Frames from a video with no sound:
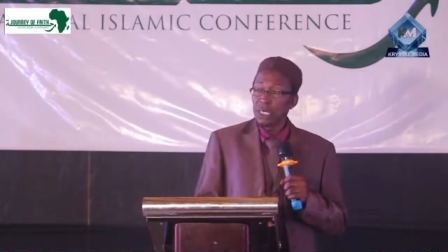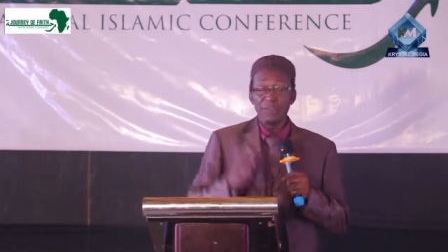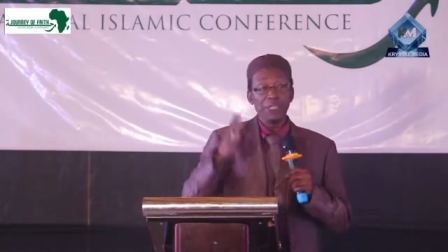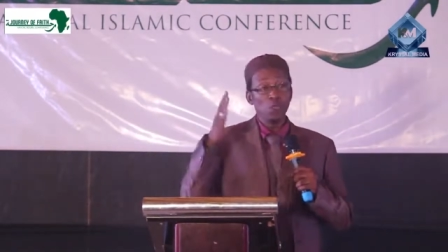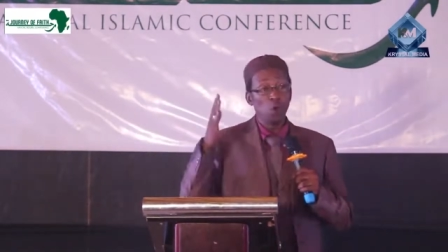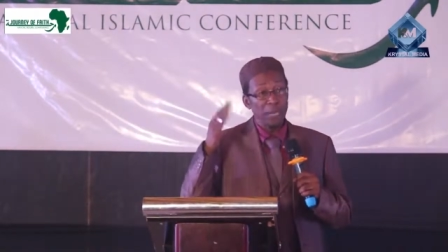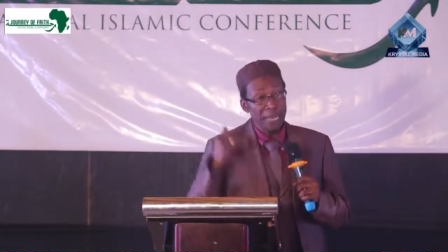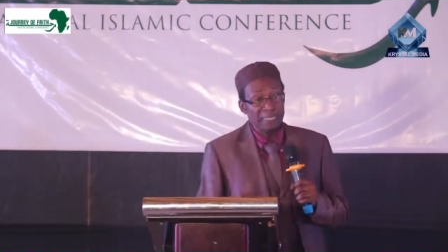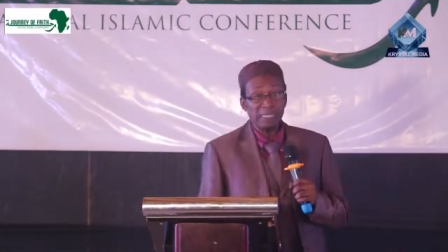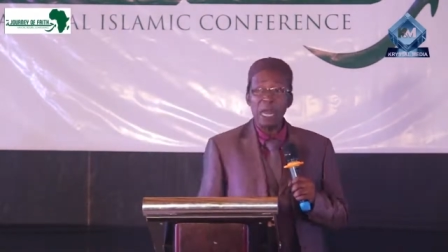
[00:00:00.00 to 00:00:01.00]
Even though
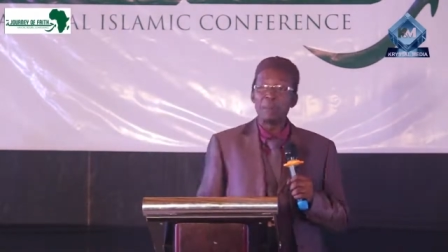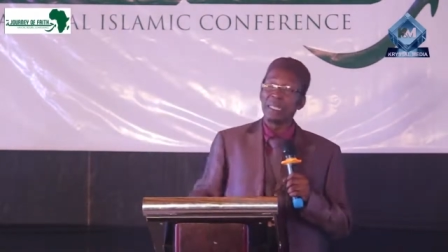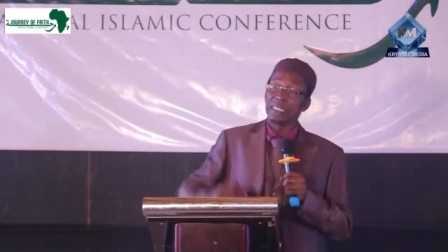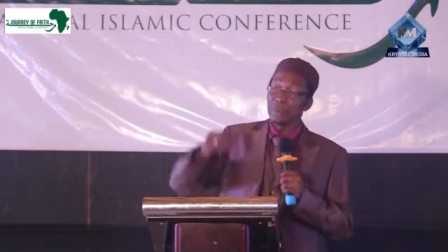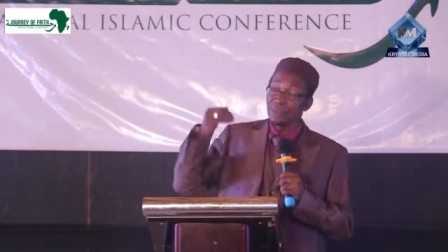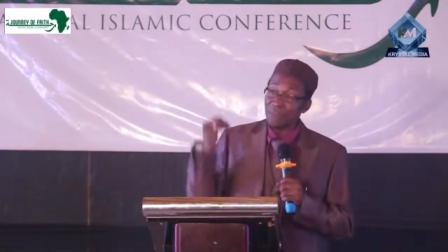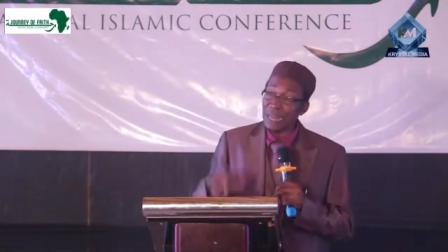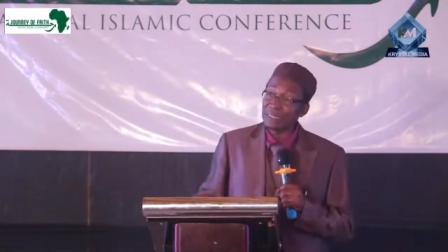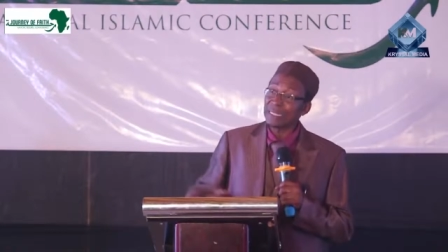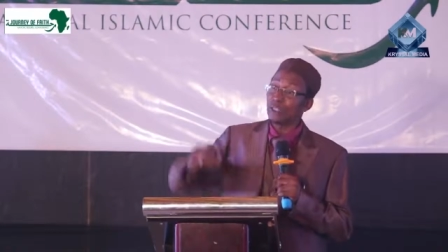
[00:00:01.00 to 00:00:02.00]
Islam is the
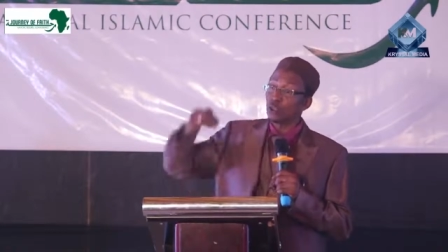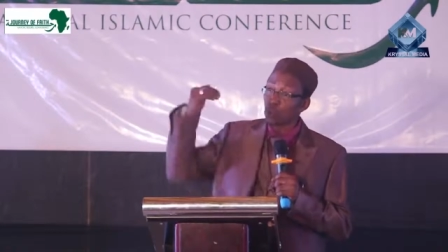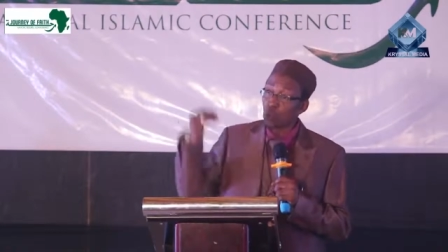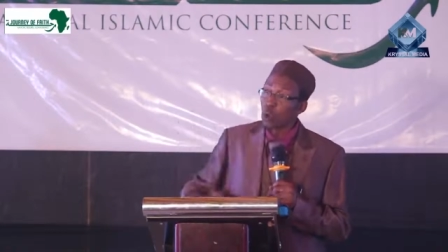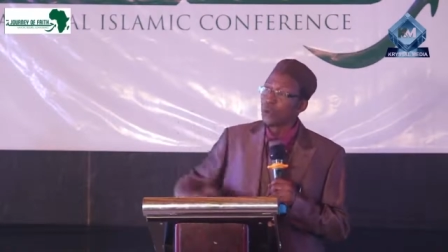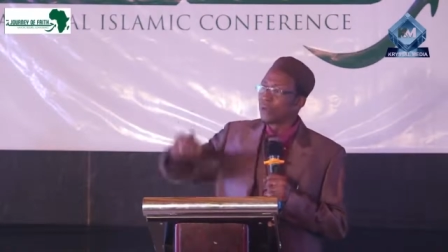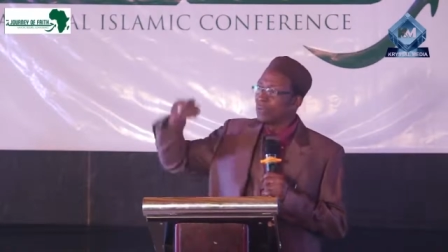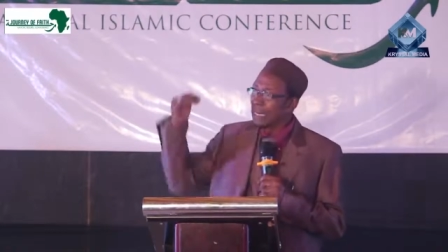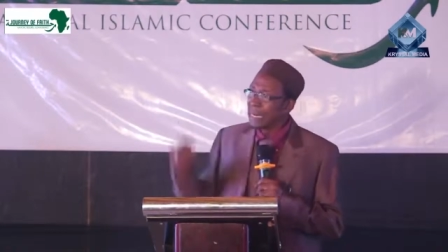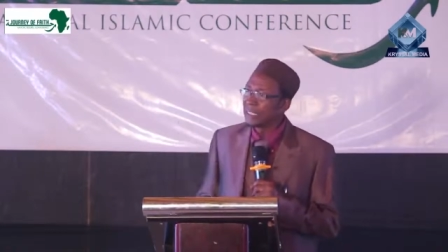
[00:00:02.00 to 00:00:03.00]
fastest growing
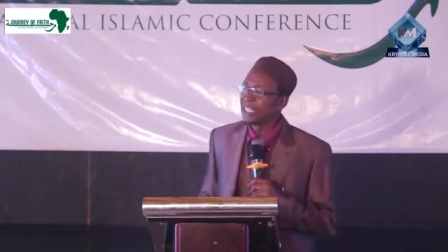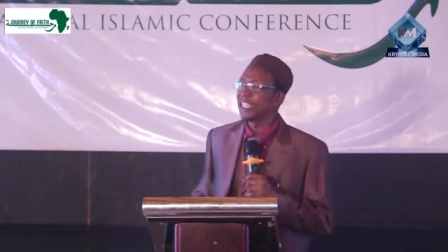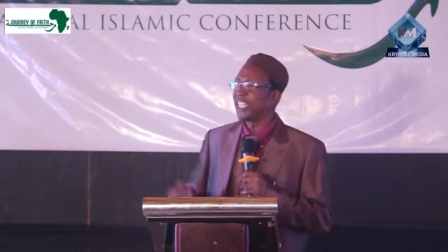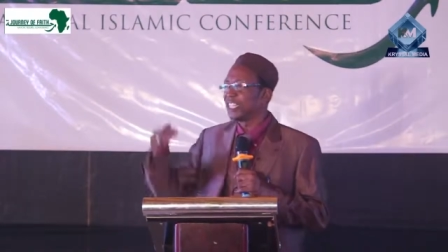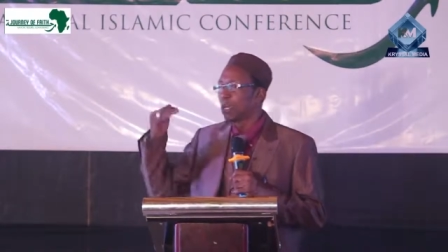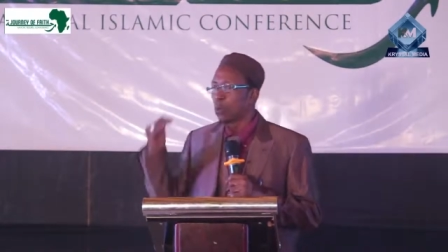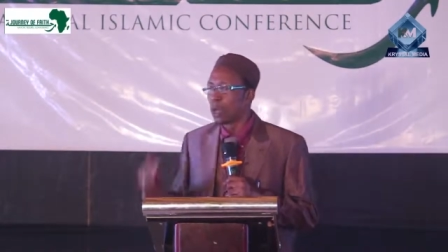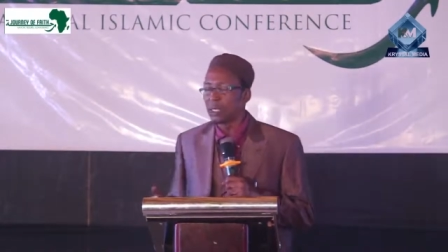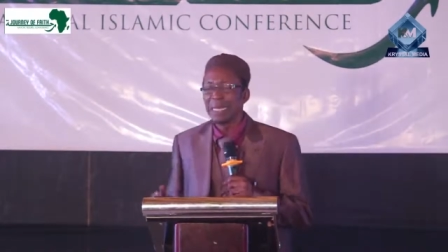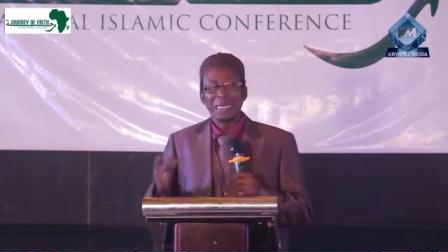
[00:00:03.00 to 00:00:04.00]
religion in the
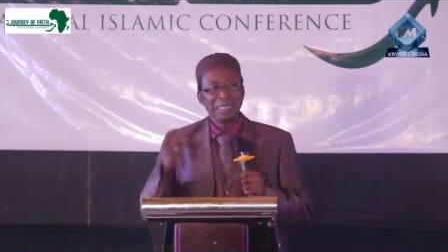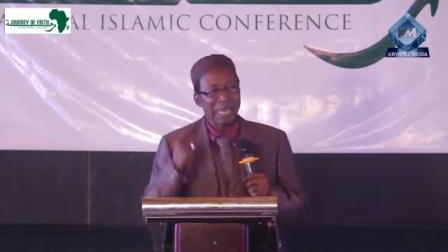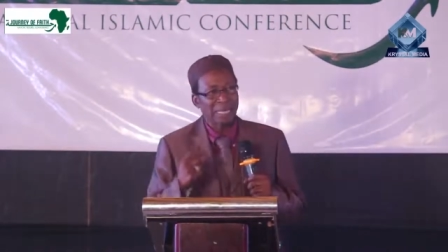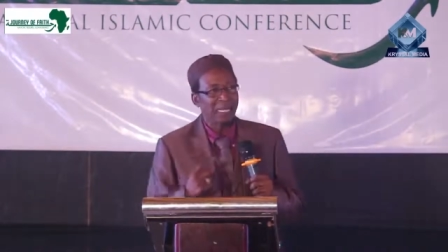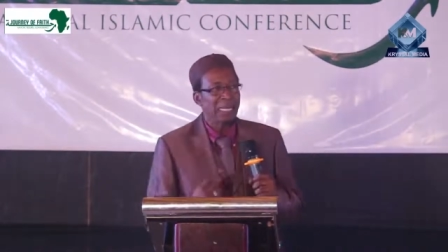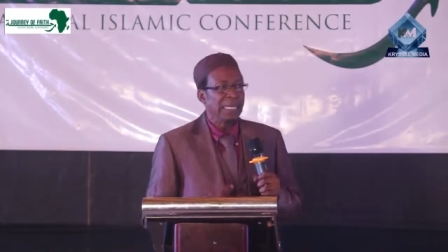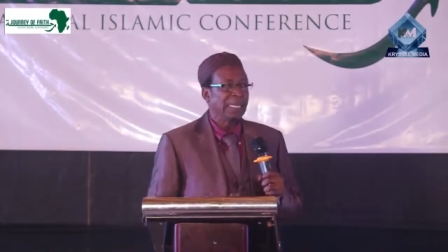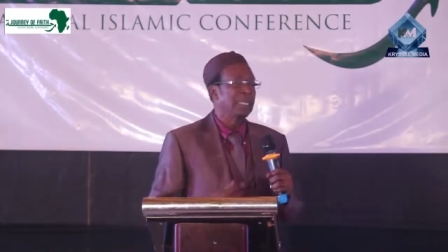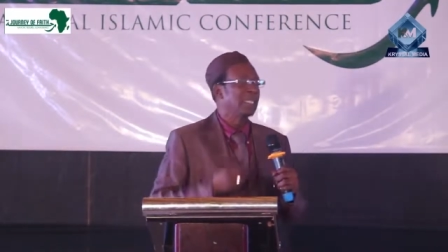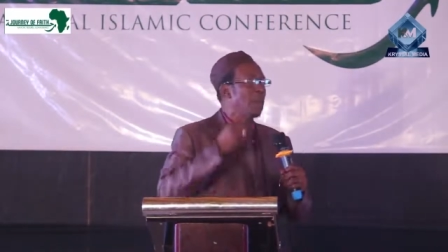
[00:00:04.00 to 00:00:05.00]
world, yet
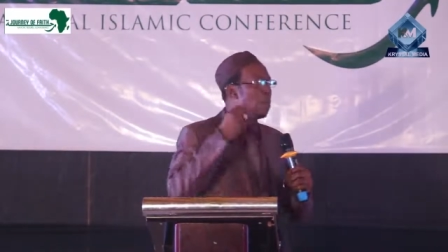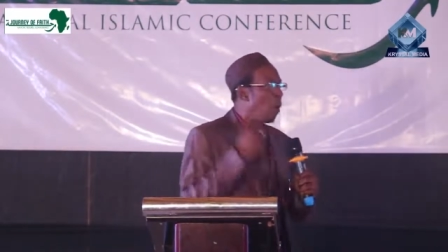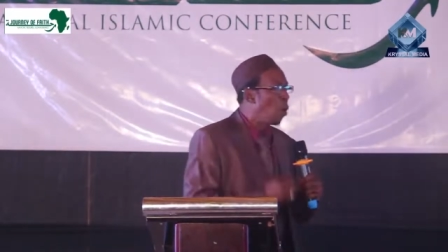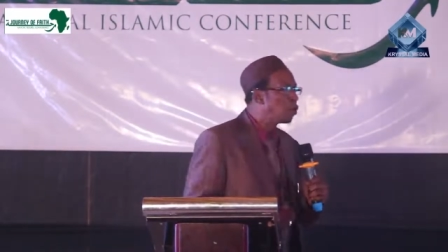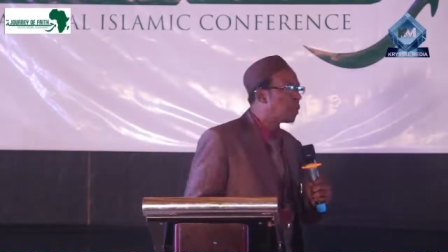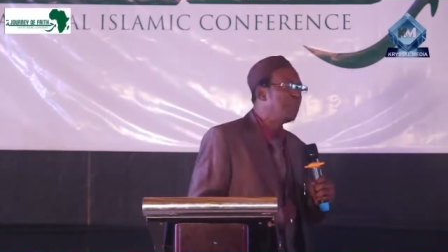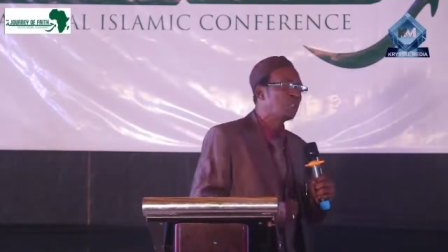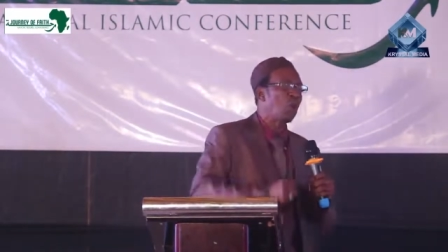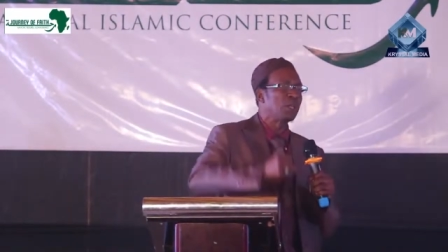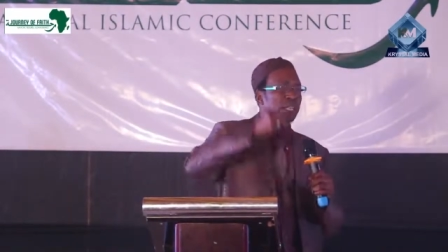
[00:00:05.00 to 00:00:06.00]
it is the most
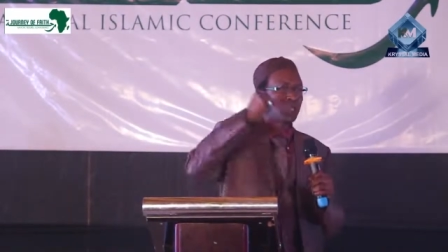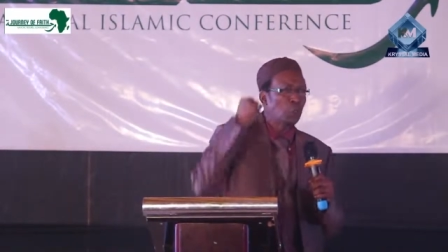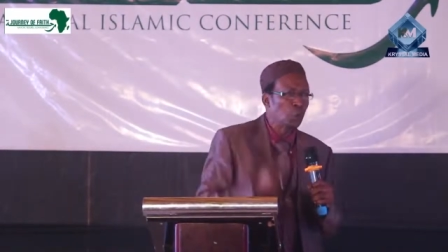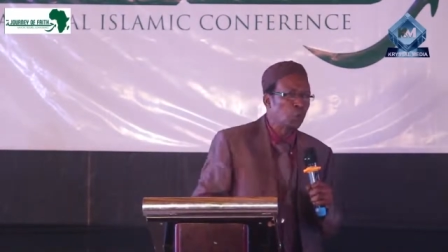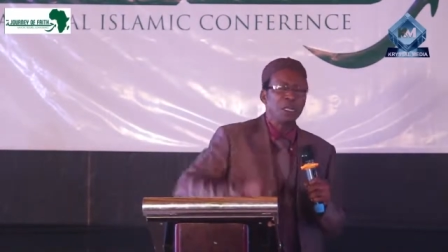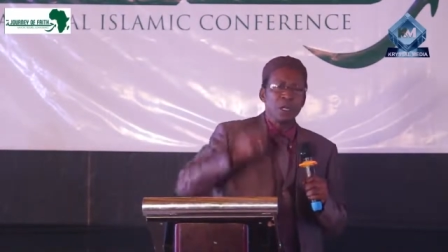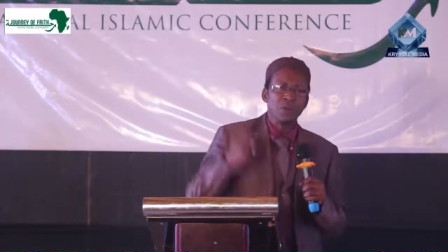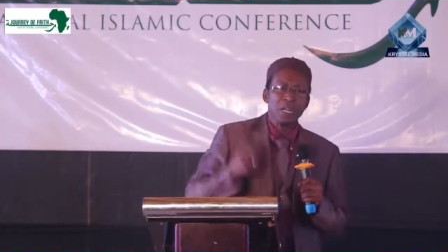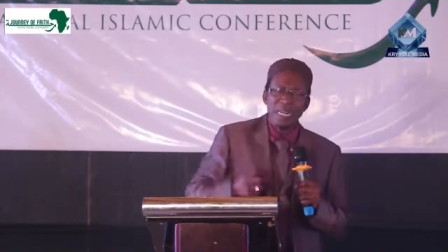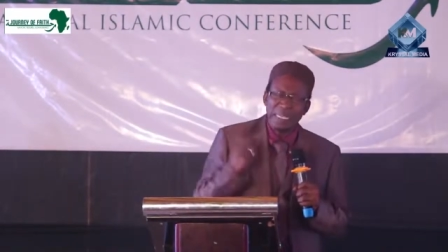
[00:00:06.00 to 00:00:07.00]
misunderstood
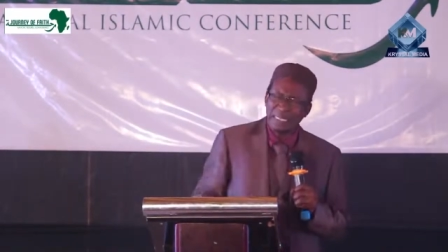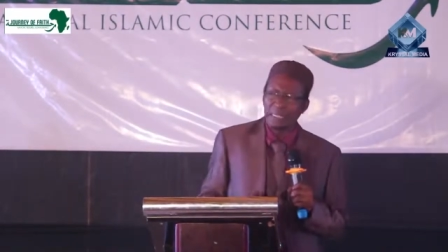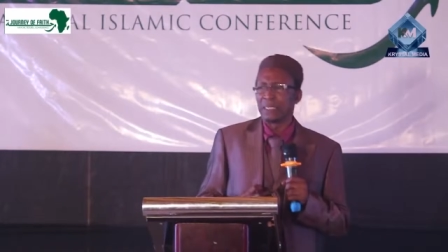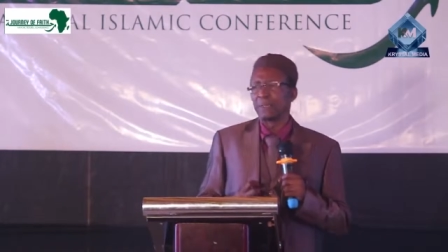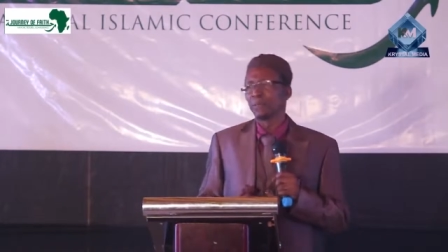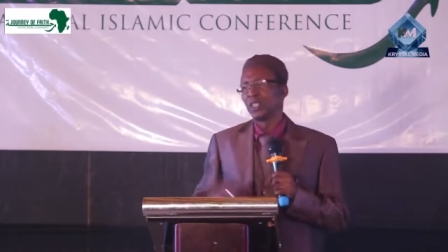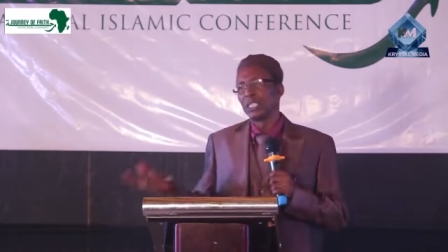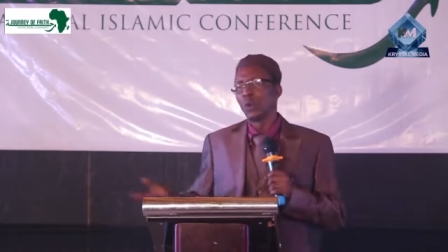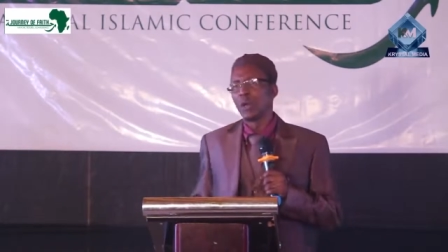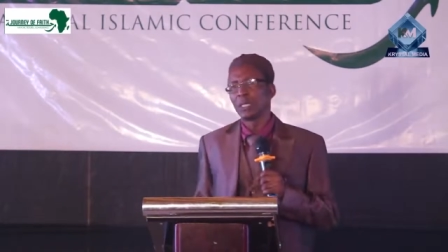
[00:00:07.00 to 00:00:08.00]
religion
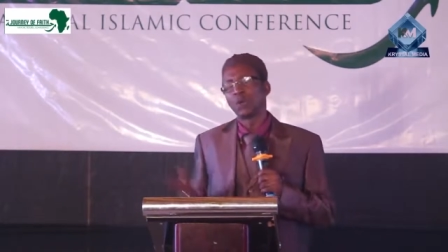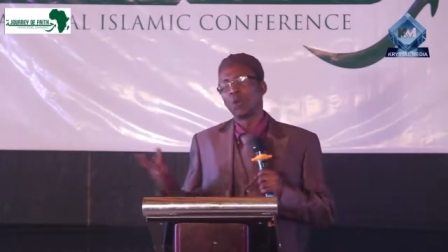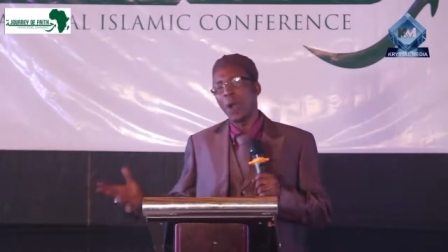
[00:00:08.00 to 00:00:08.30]
in the world.